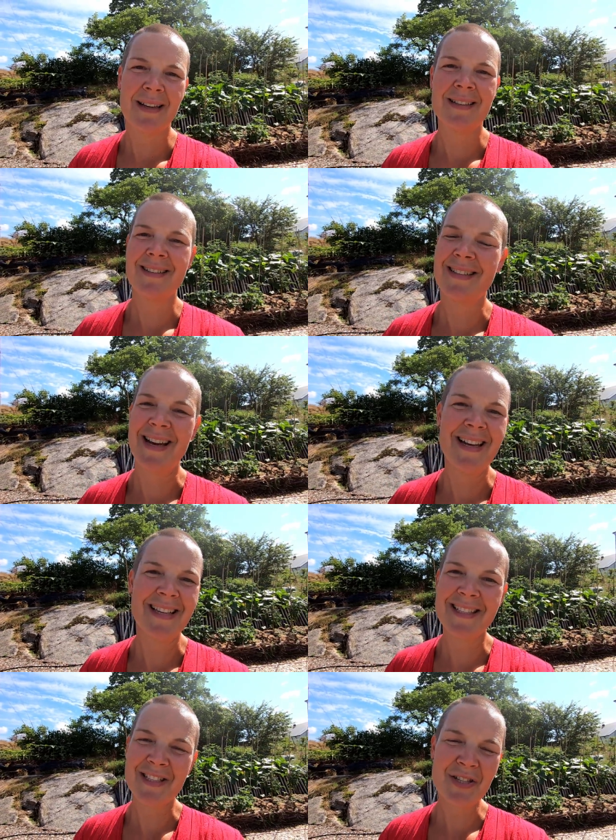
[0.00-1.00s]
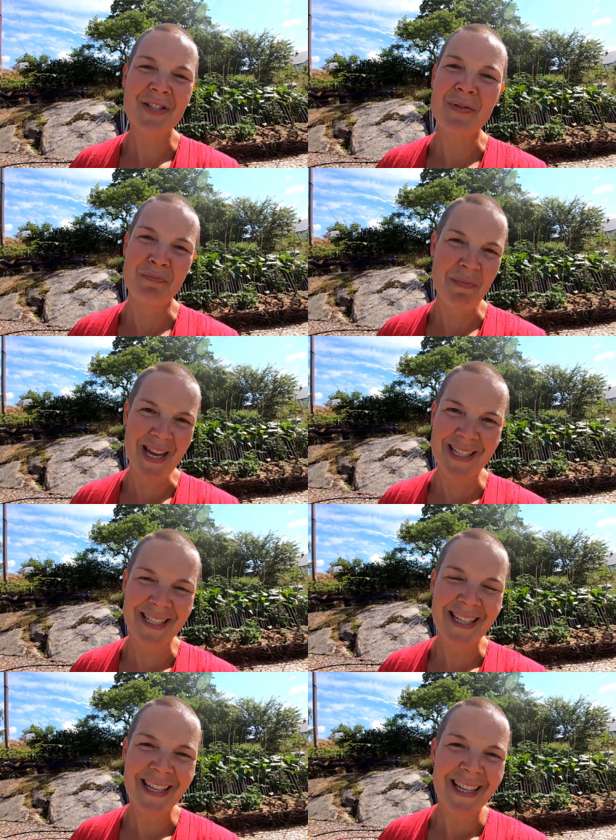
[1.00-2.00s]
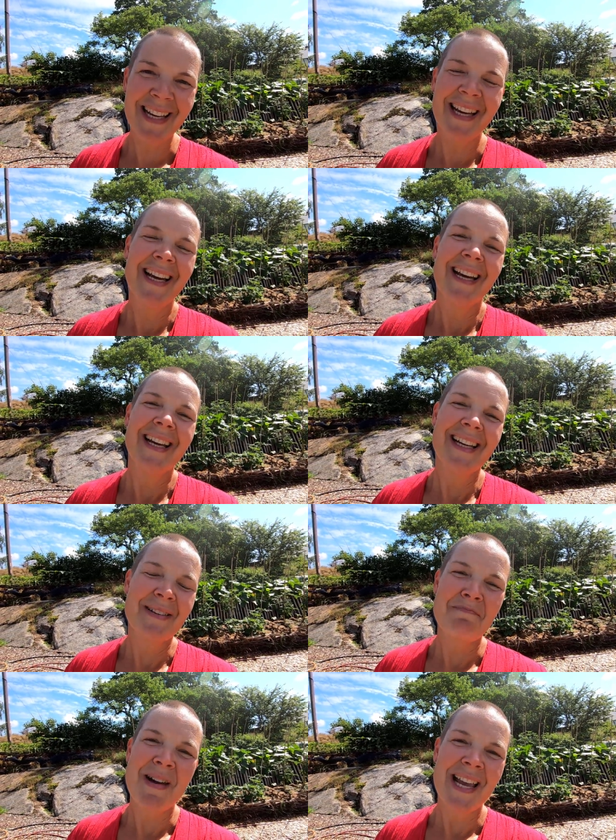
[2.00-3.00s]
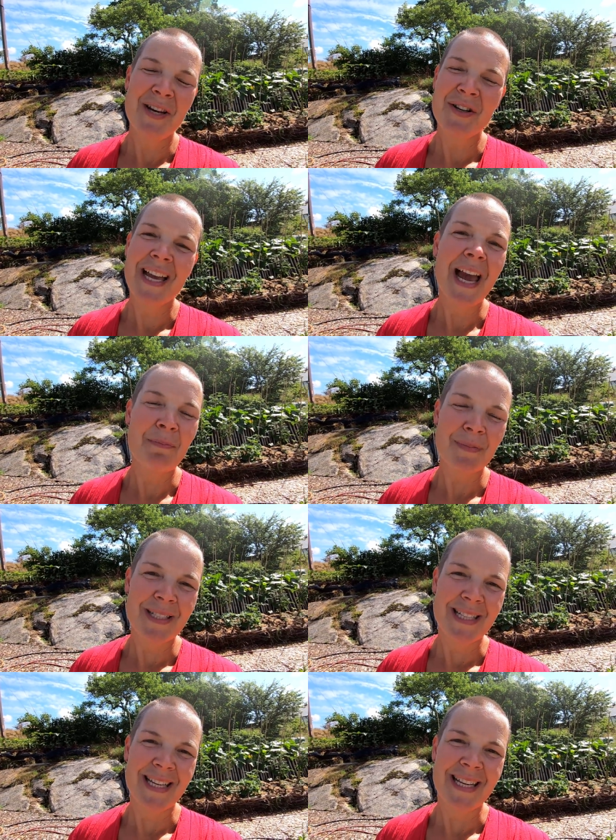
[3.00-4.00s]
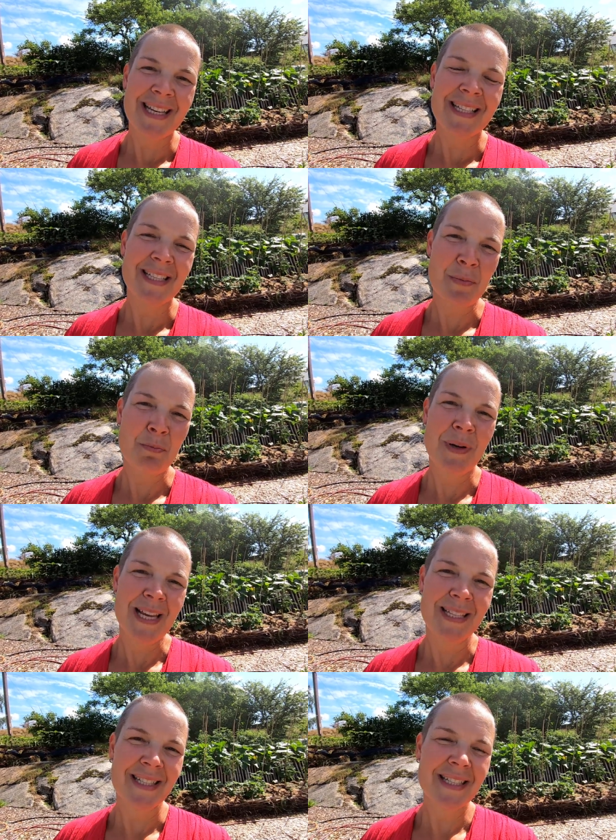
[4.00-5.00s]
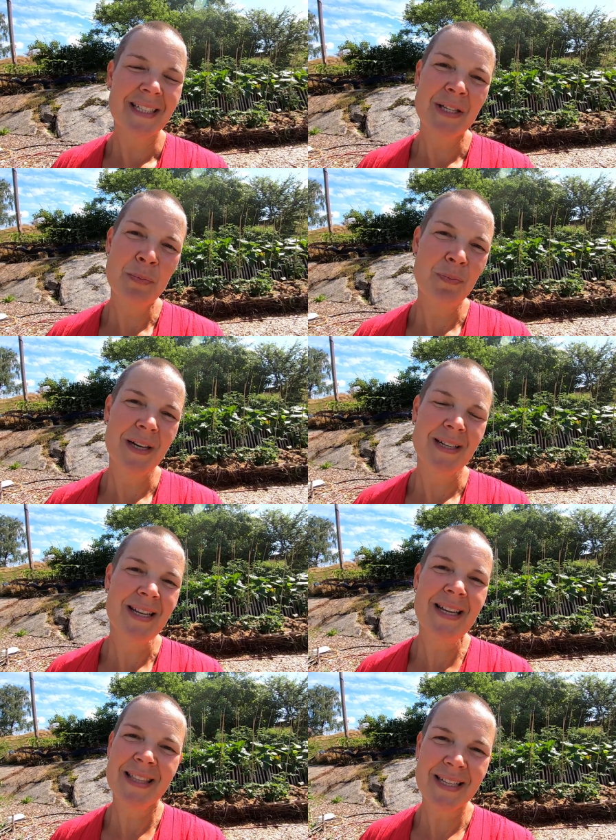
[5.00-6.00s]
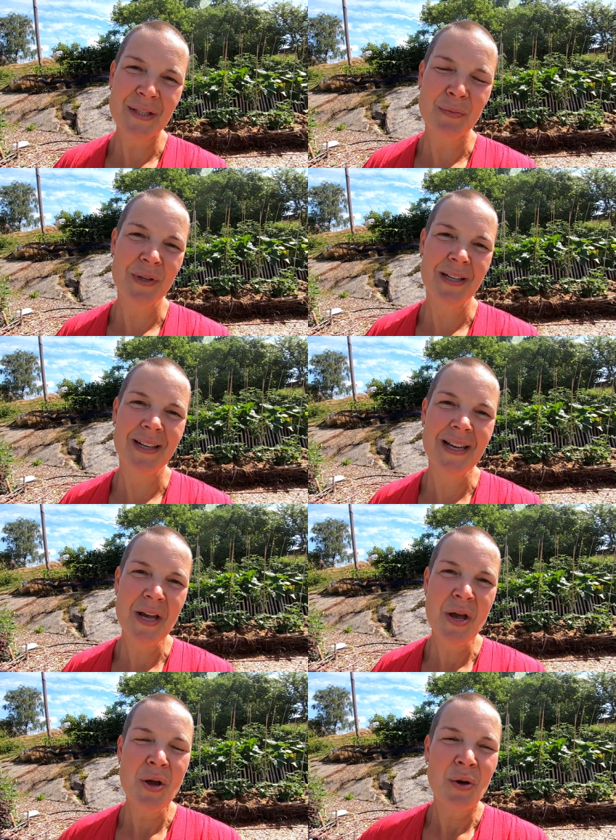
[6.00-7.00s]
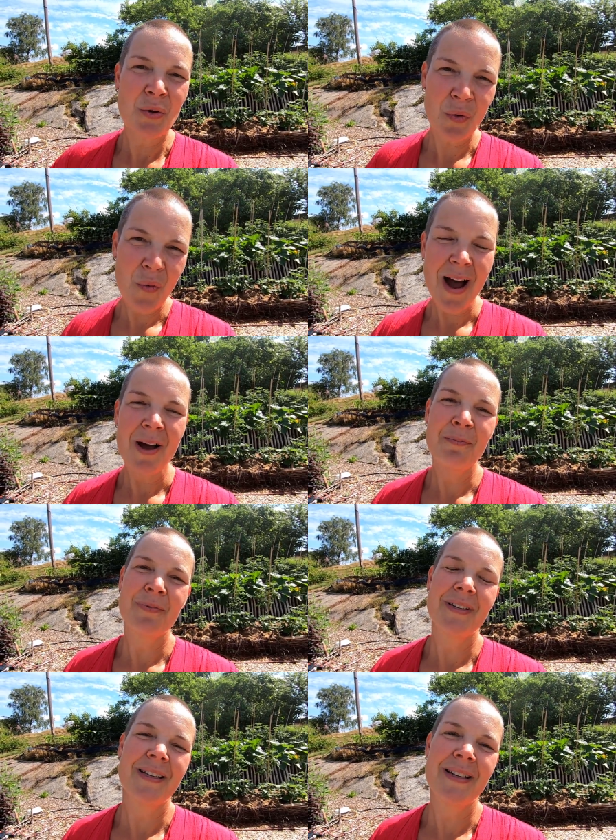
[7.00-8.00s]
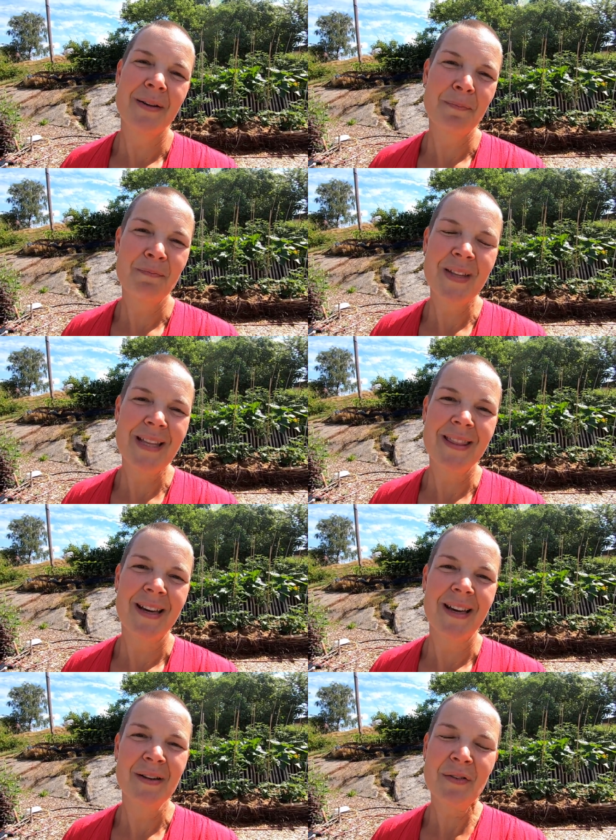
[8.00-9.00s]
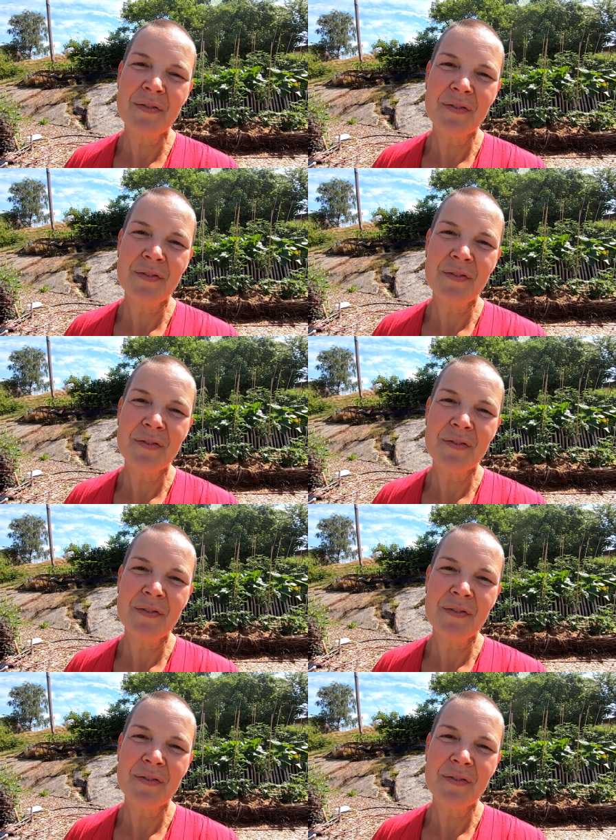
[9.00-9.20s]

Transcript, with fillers: and it's just amazing. It may look empty in some places, but this will grow up um, in the